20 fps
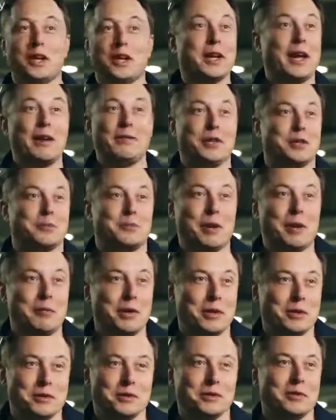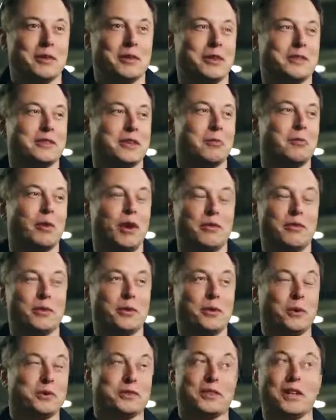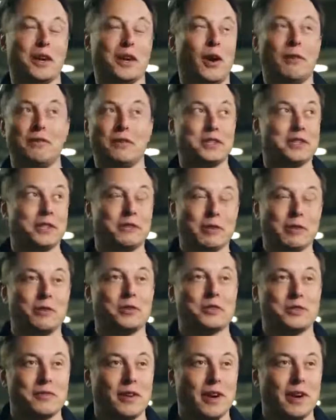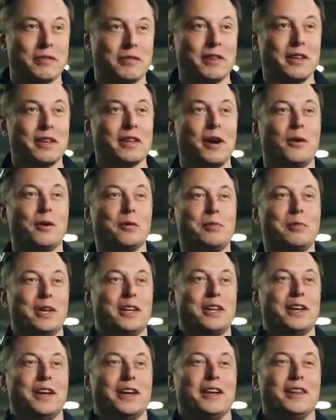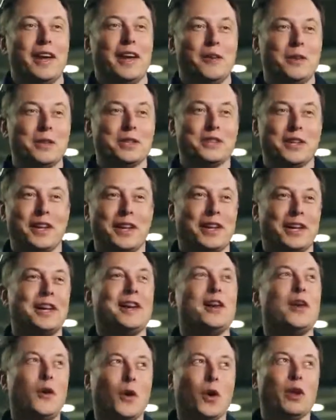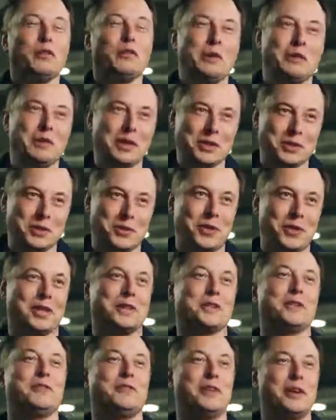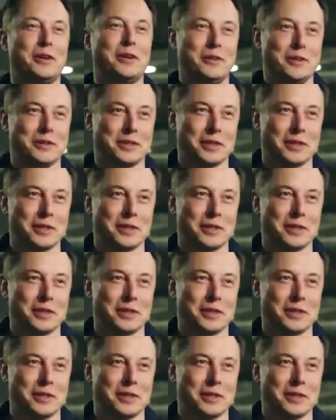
Just like have lots of babies. It's like off the course and like hopefully some of them would survive. That would be, that was like all of human history until very